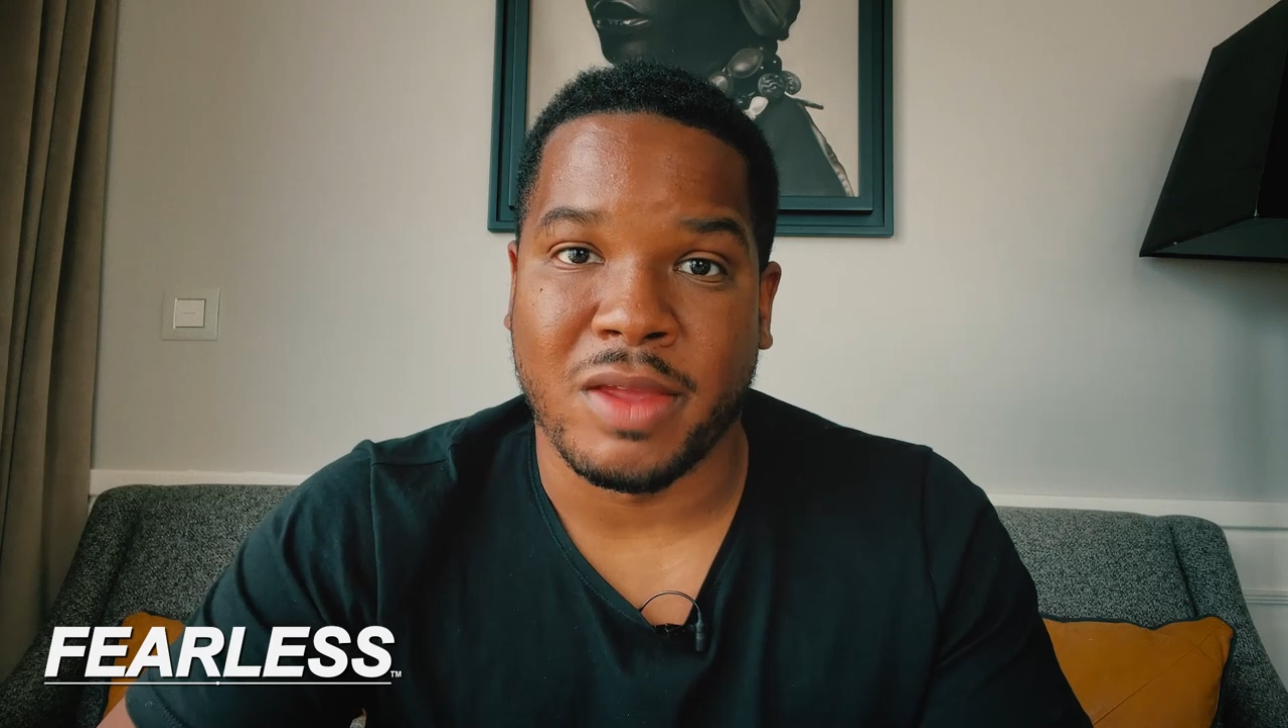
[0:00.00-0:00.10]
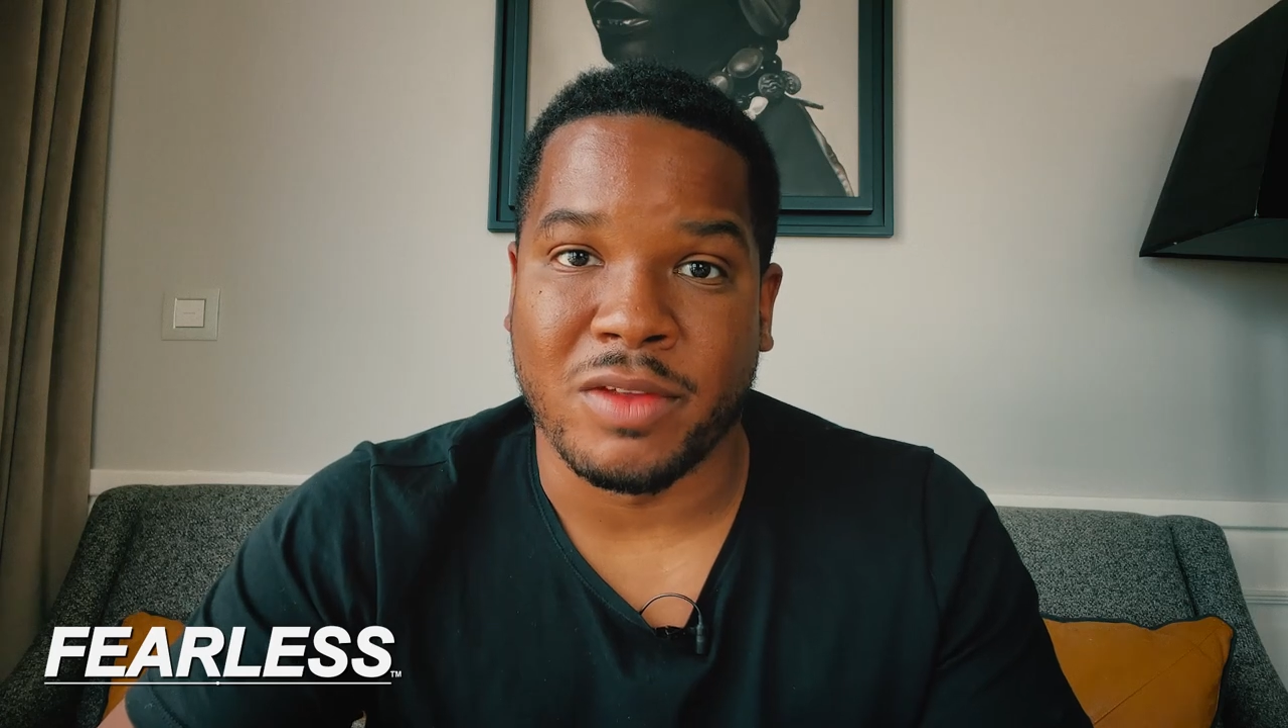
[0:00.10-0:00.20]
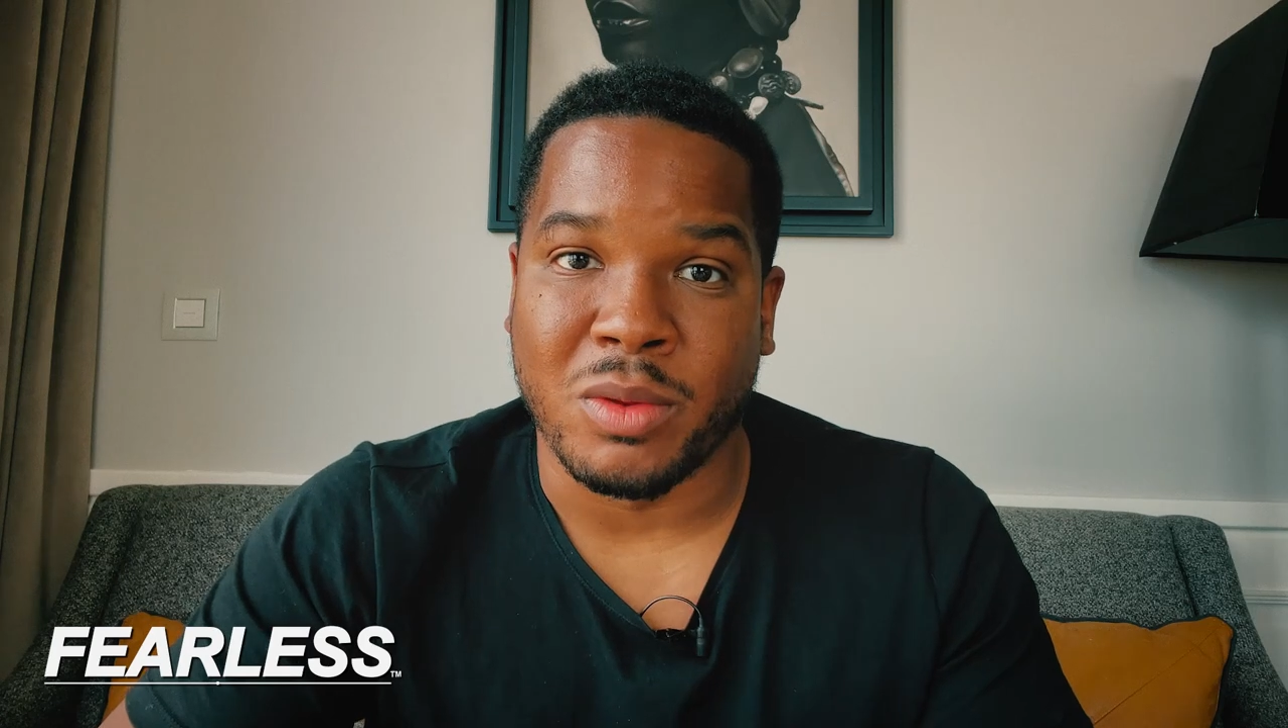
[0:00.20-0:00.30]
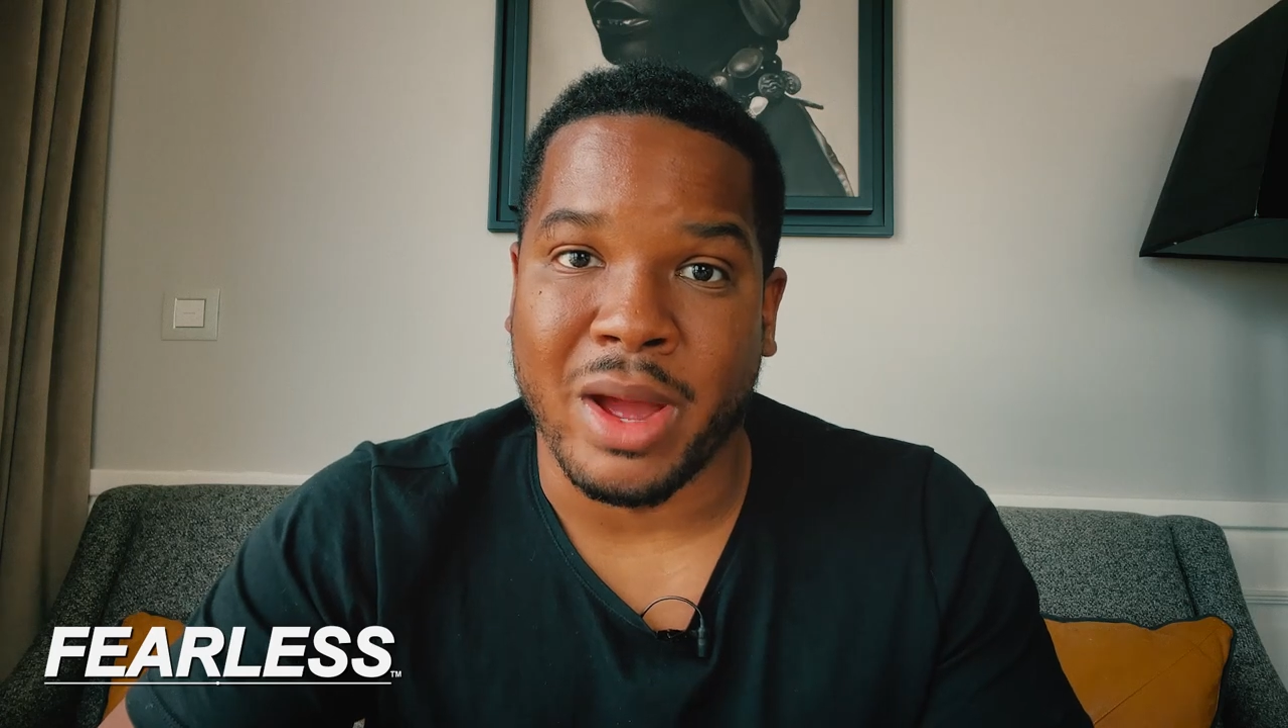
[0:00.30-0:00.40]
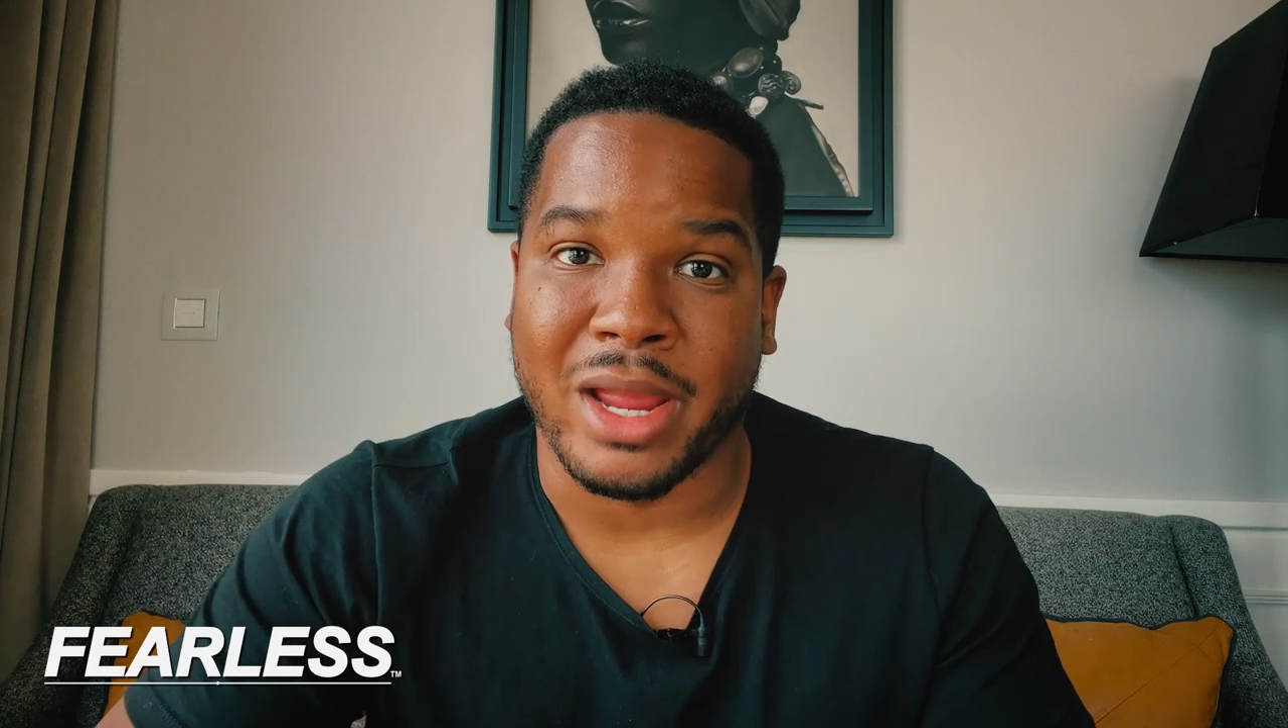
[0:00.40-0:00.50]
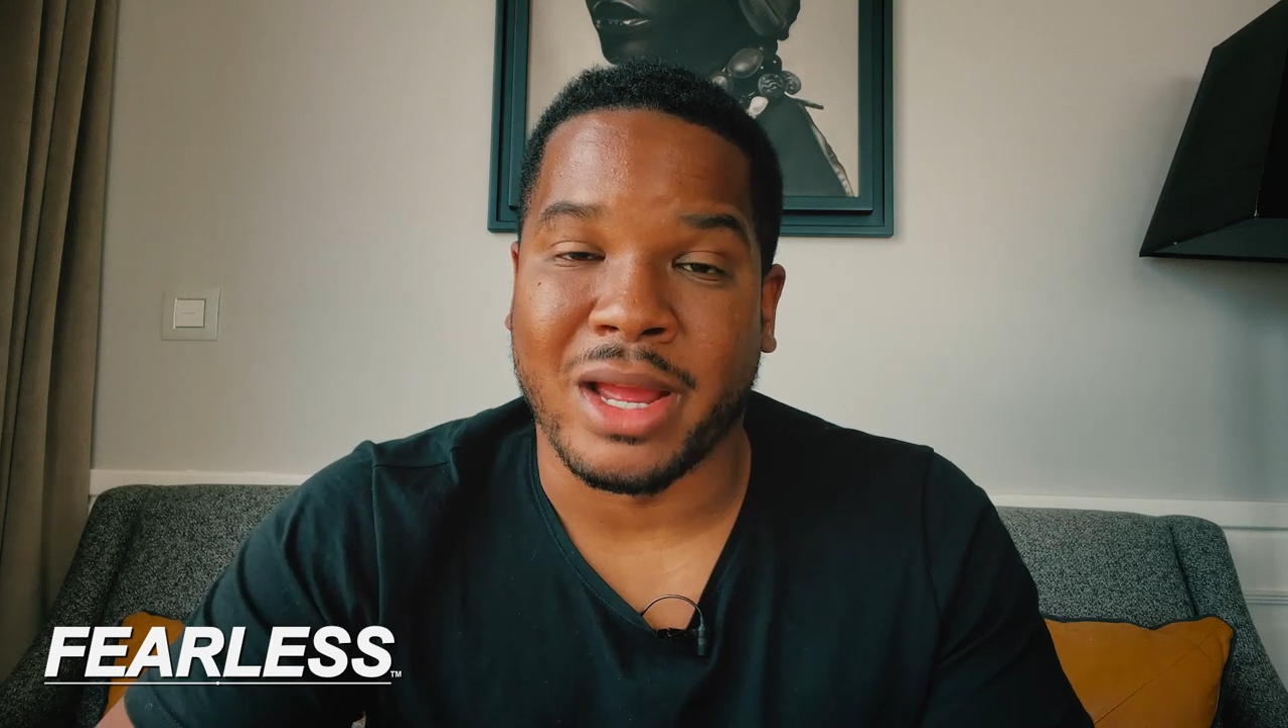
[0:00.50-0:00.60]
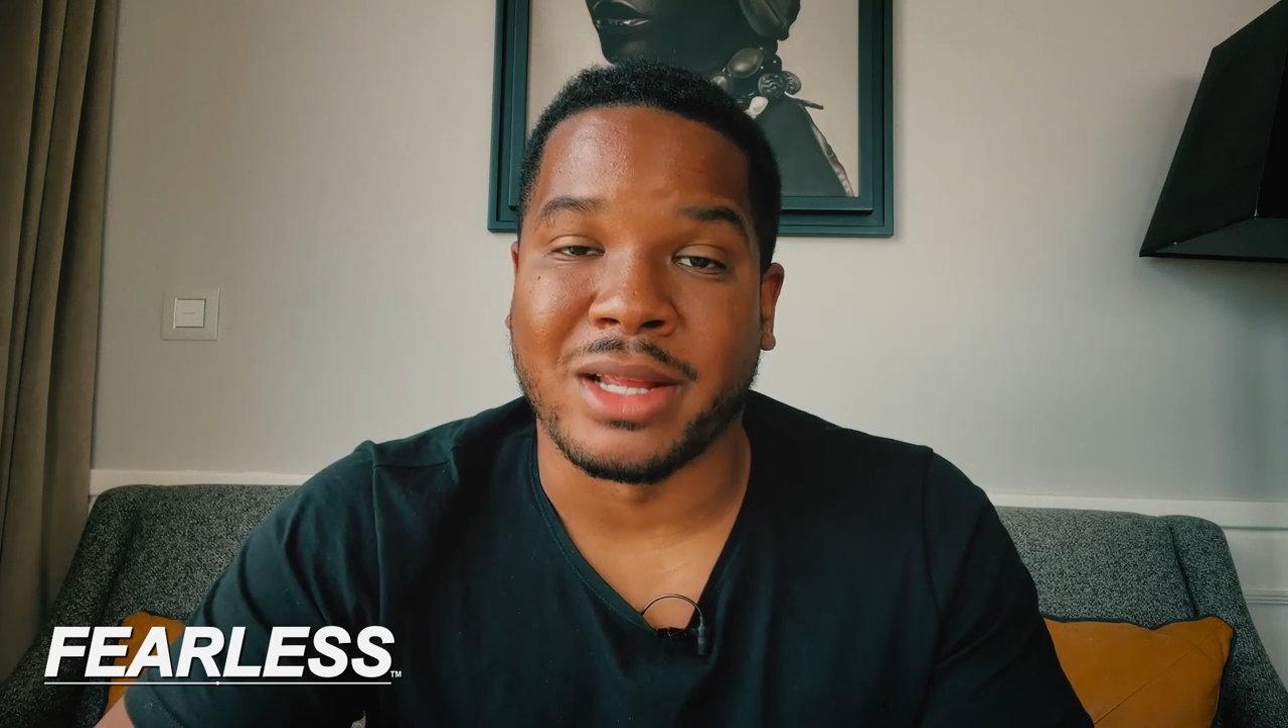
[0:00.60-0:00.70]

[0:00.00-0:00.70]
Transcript: giving you eye